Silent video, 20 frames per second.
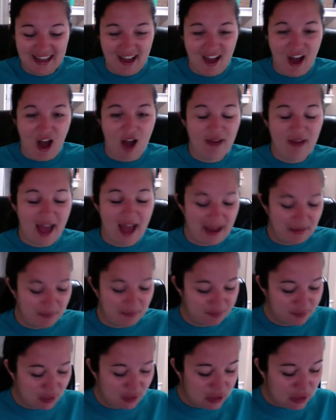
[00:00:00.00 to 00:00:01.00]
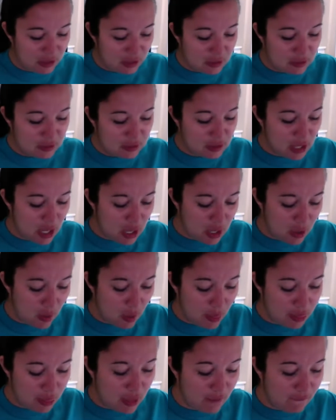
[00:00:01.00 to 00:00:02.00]
All right. So
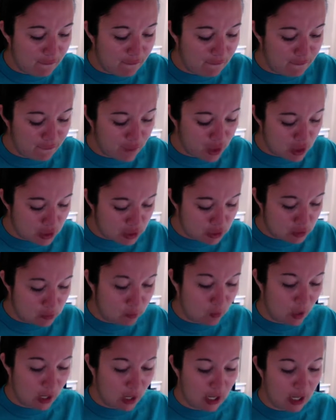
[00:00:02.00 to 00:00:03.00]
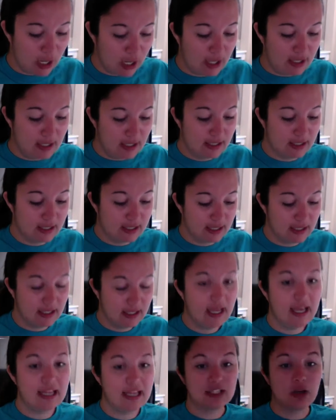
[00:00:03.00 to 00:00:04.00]
the first word
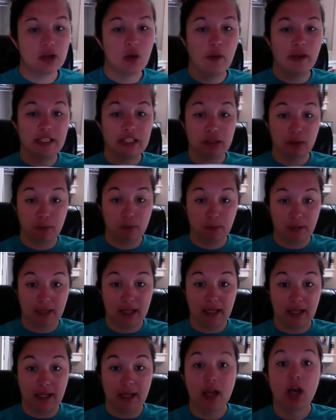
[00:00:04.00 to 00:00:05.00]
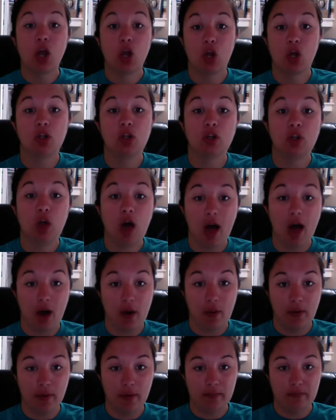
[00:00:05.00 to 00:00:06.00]
is going to be glow,
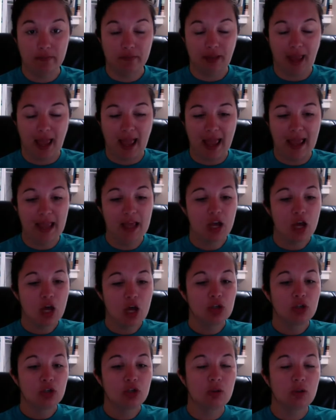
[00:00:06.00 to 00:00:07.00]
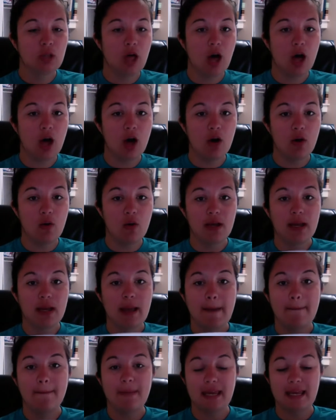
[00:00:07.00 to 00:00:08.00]
okay? Glow
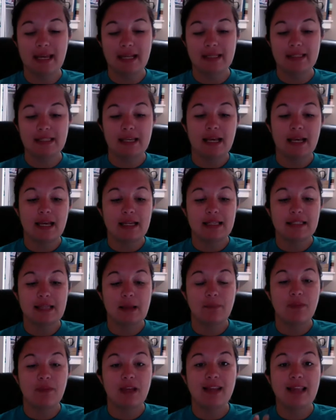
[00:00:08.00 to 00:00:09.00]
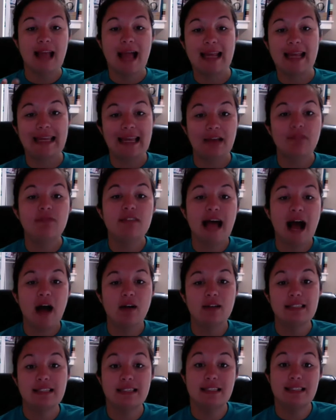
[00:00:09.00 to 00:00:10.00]
means something that gives out
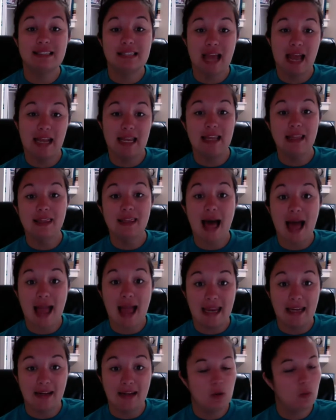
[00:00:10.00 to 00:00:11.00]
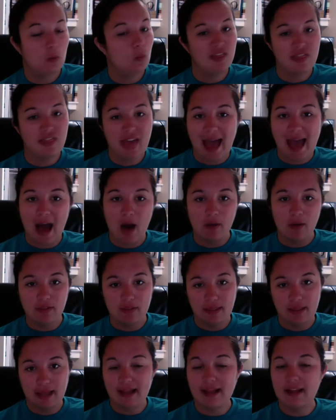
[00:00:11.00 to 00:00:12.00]
steady light without
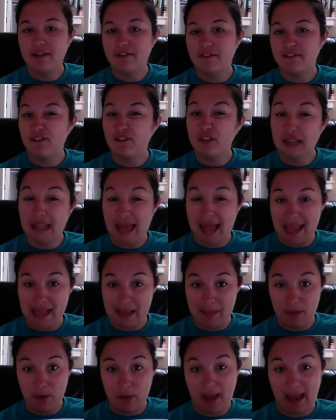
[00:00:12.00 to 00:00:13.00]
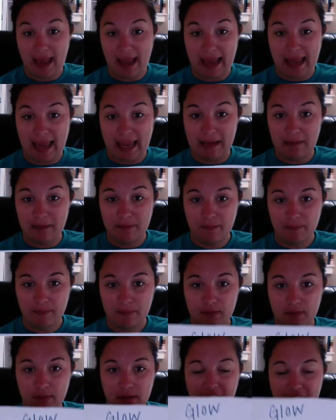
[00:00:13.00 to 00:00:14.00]
like a flame, okay?
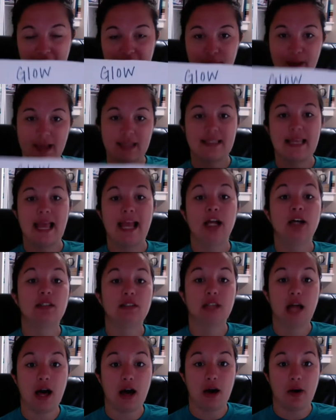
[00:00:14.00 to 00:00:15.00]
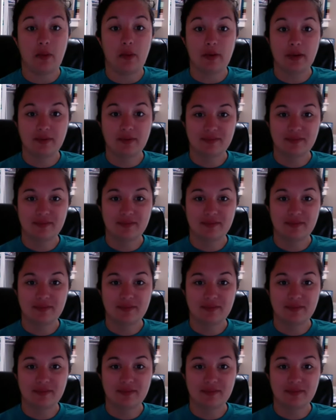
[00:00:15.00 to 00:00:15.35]
Everybody say glow.